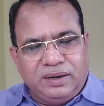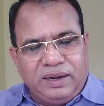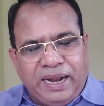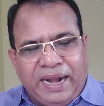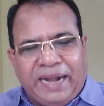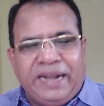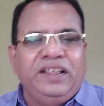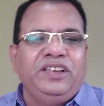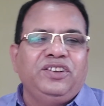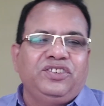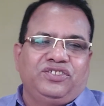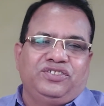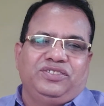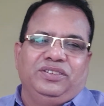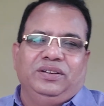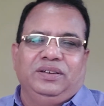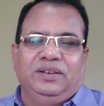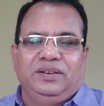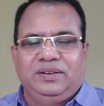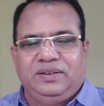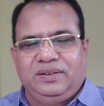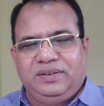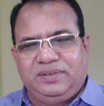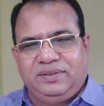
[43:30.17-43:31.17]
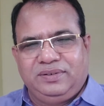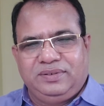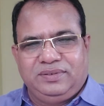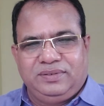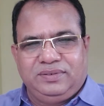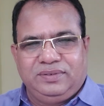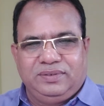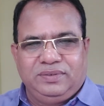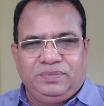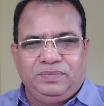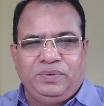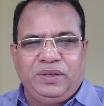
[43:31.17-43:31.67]
addiction,
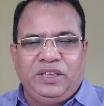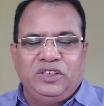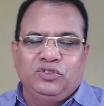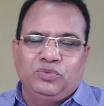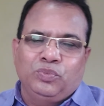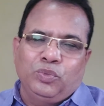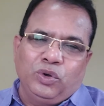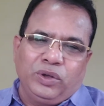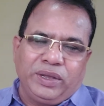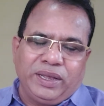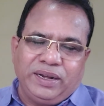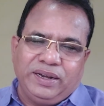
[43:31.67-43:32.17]
Facebook